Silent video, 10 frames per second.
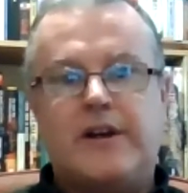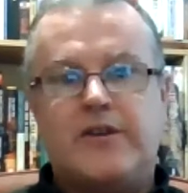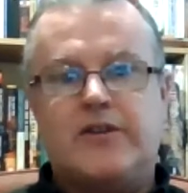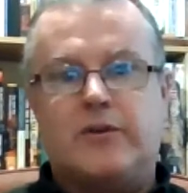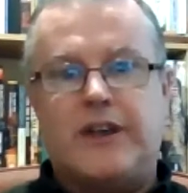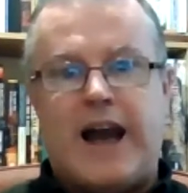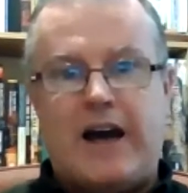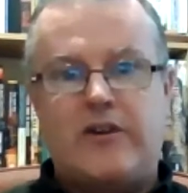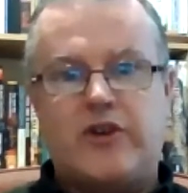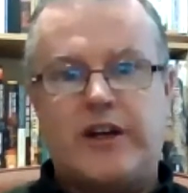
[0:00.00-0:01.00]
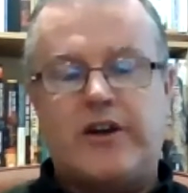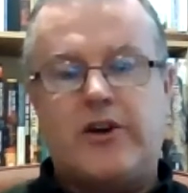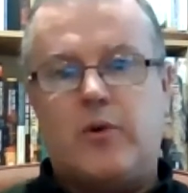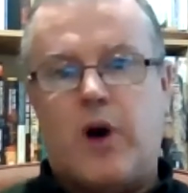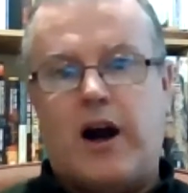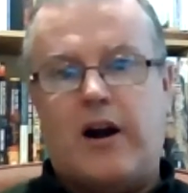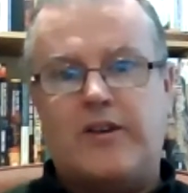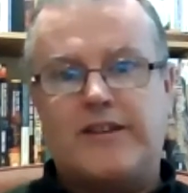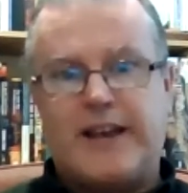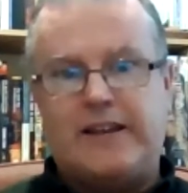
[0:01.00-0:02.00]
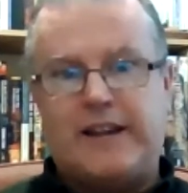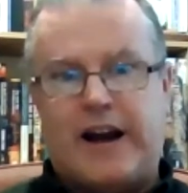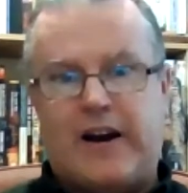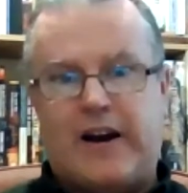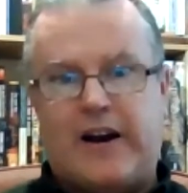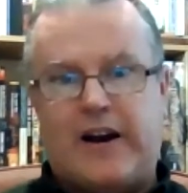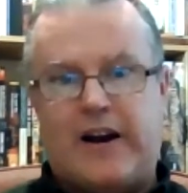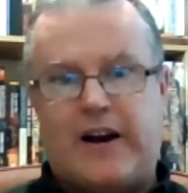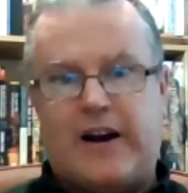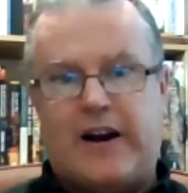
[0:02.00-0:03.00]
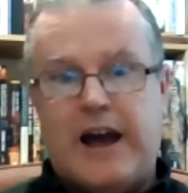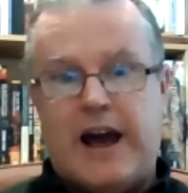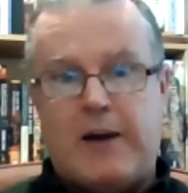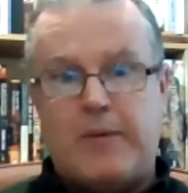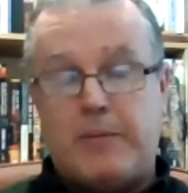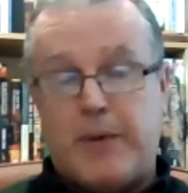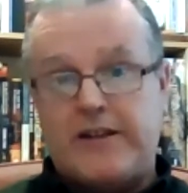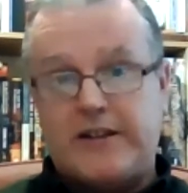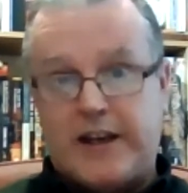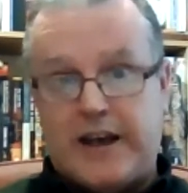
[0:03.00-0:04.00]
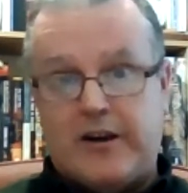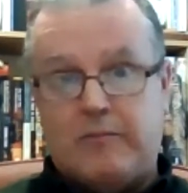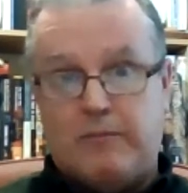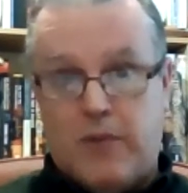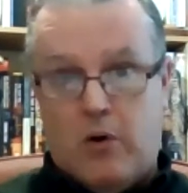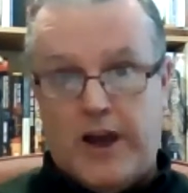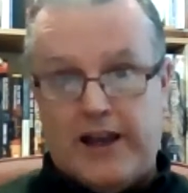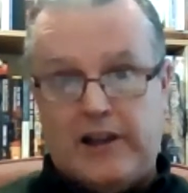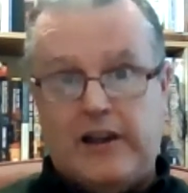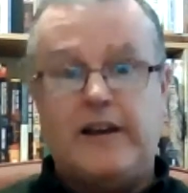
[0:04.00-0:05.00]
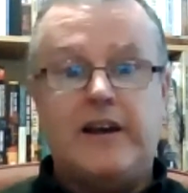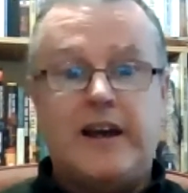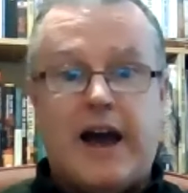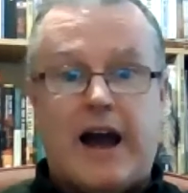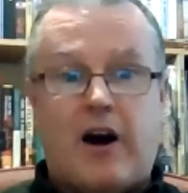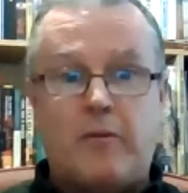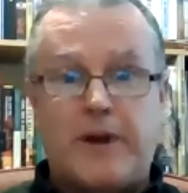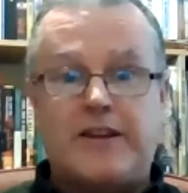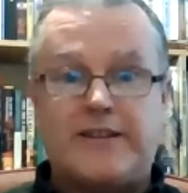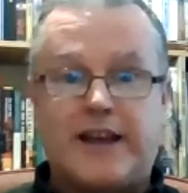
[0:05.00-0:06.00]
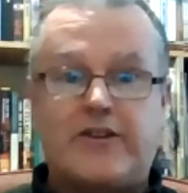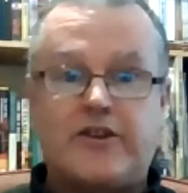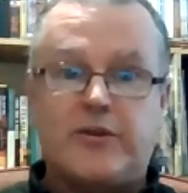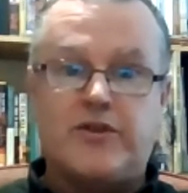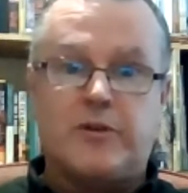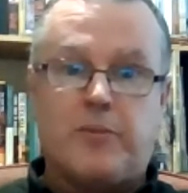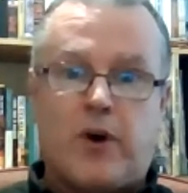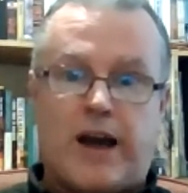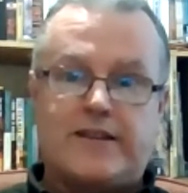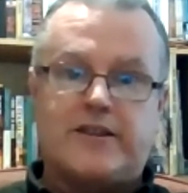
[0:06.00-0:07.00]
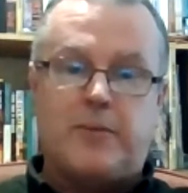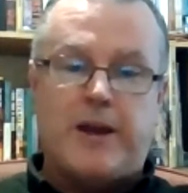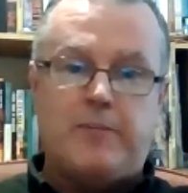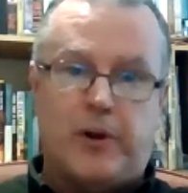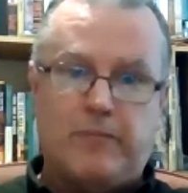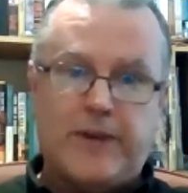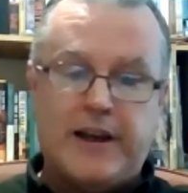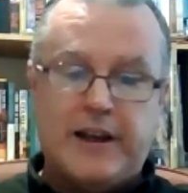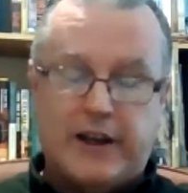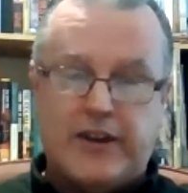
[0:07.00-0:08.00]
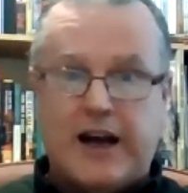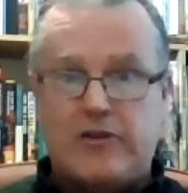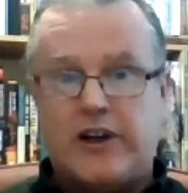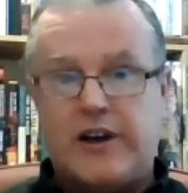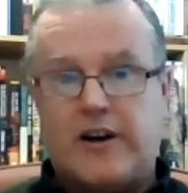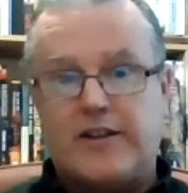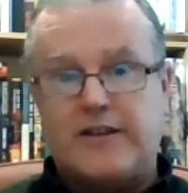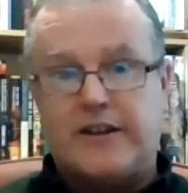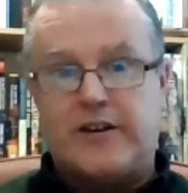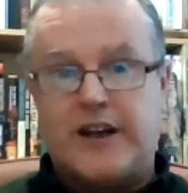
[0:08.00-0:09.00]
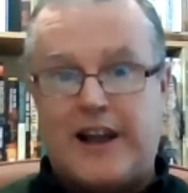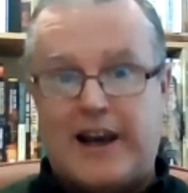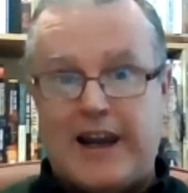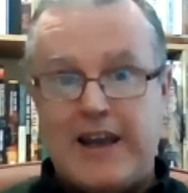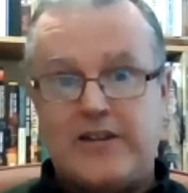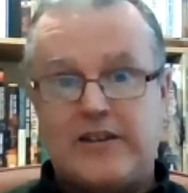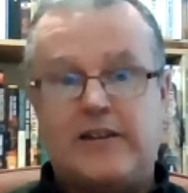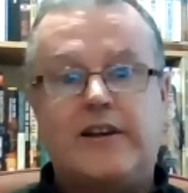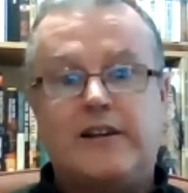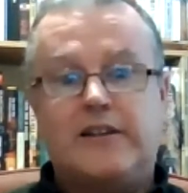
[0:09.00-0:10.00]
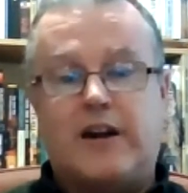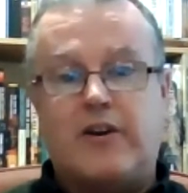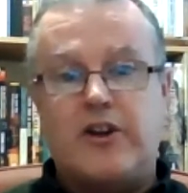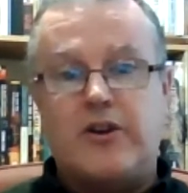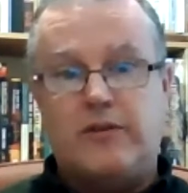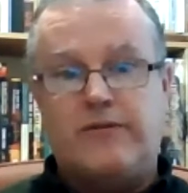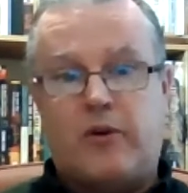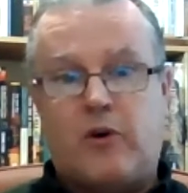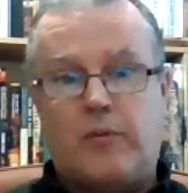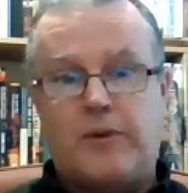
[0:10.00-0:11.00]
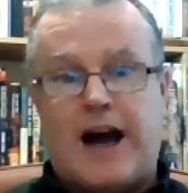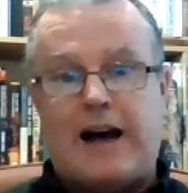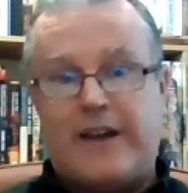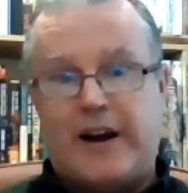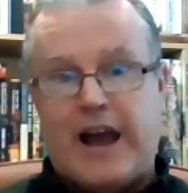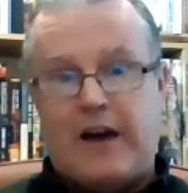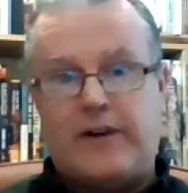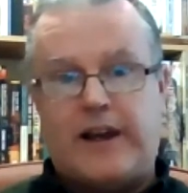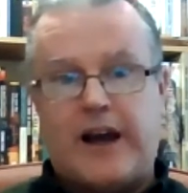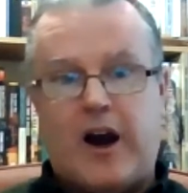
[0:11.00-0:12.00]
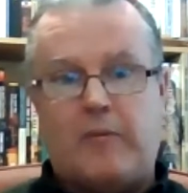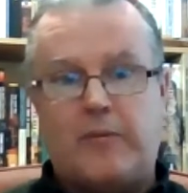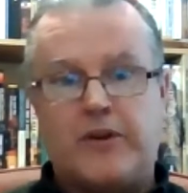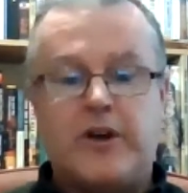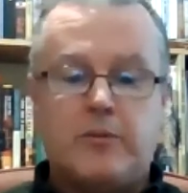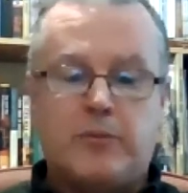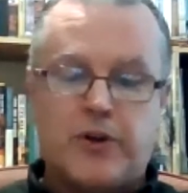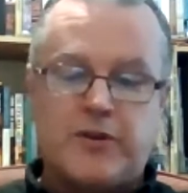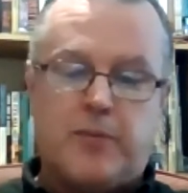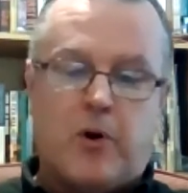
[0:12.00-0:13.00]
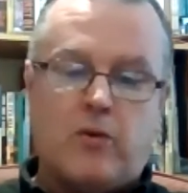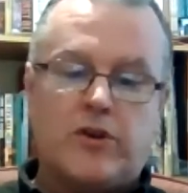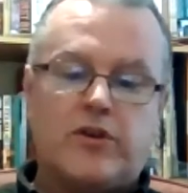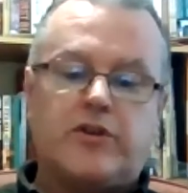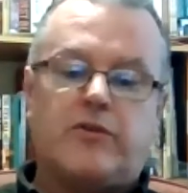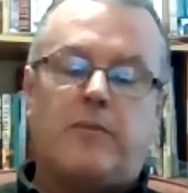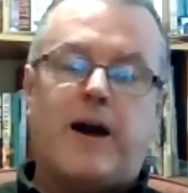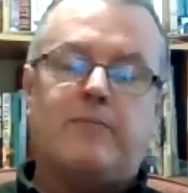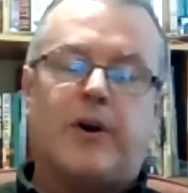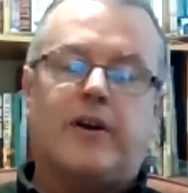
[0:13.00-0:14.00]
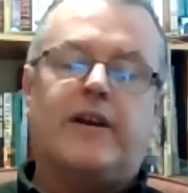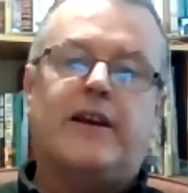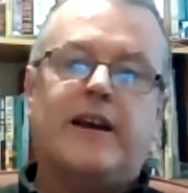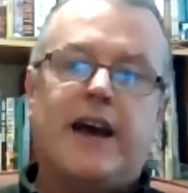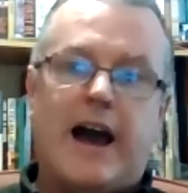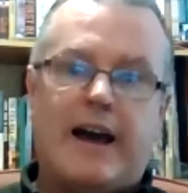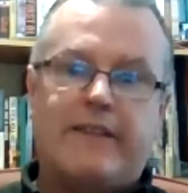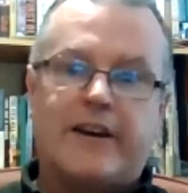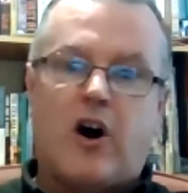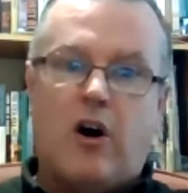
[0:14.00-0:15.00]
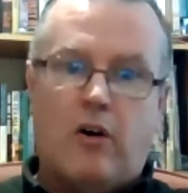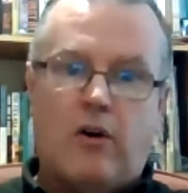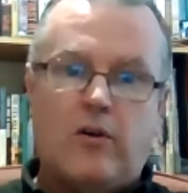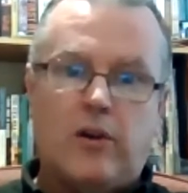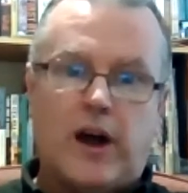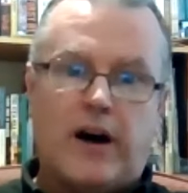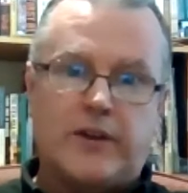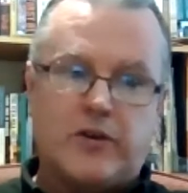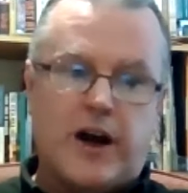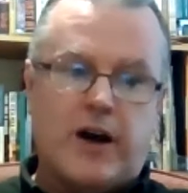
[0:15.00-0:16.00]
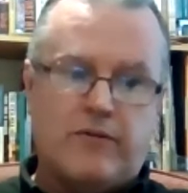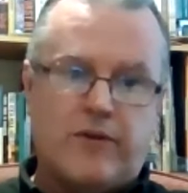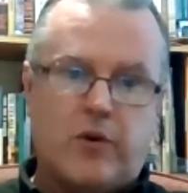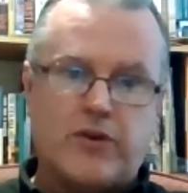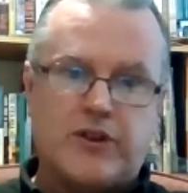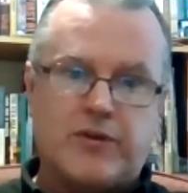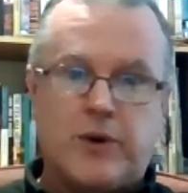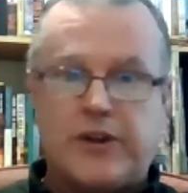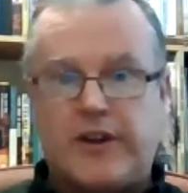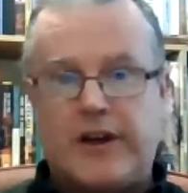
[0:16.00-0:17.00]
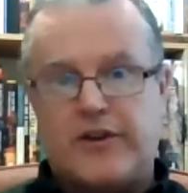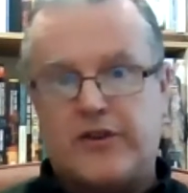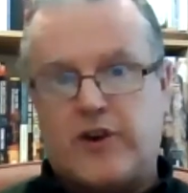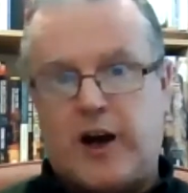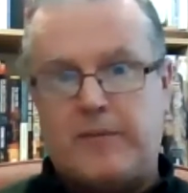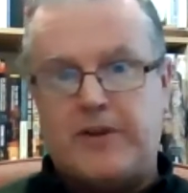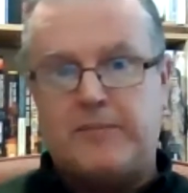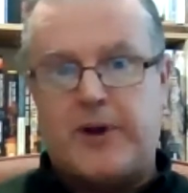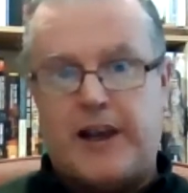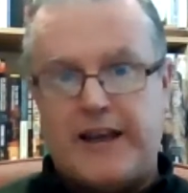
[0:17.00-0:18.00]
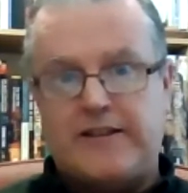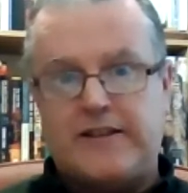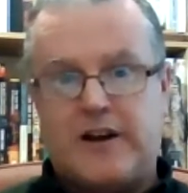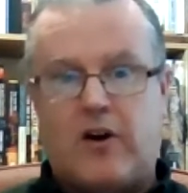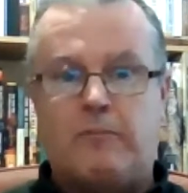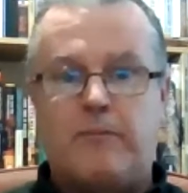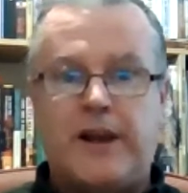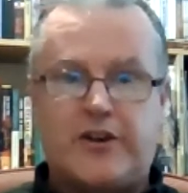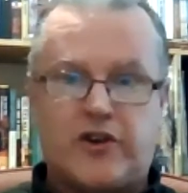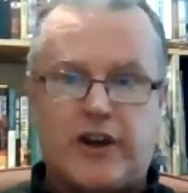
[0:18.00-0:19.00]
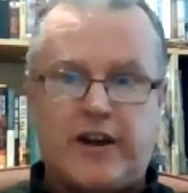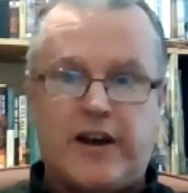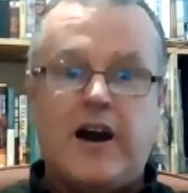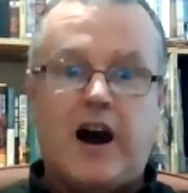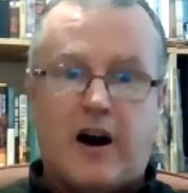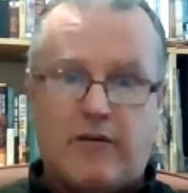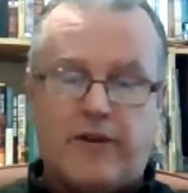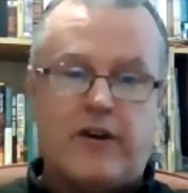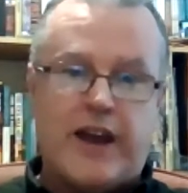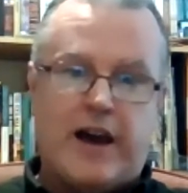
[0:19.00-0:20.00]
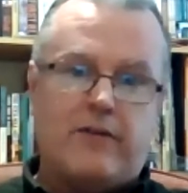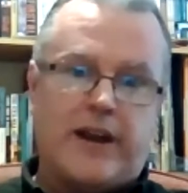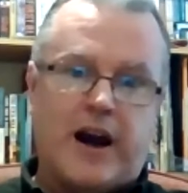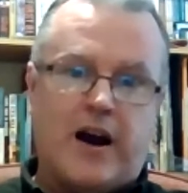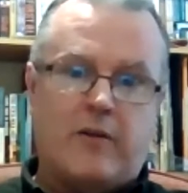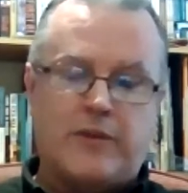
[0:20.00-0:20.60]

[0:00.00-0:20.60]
So the Adric who are sent there to be based in Mohill are being sent to suppress the people. Now, the Adric are considered an elite, they're uniformed and they're heavily armed. But it's important to remember that all of the Crown forces, whether they're described as police or military, are very heavily armed.